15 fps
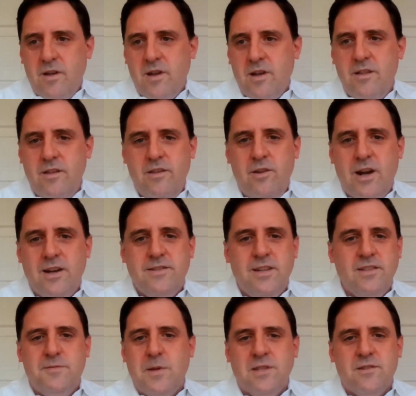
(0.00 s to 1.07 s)
Uh, the United
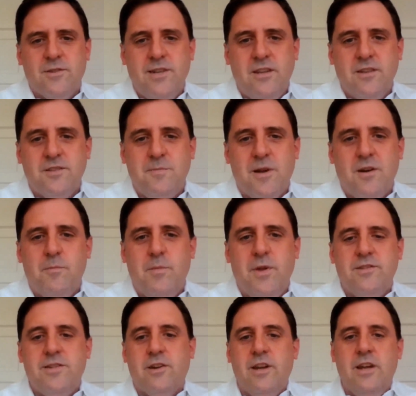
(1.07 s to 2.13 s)
States spends a ridiculous amount on the
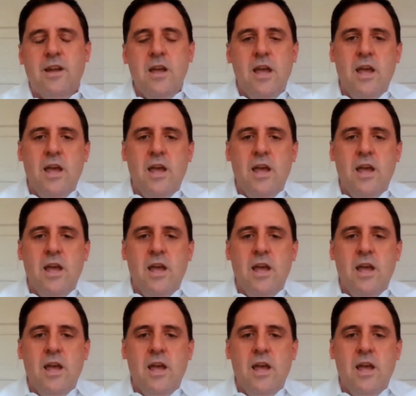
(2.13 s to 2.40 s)
military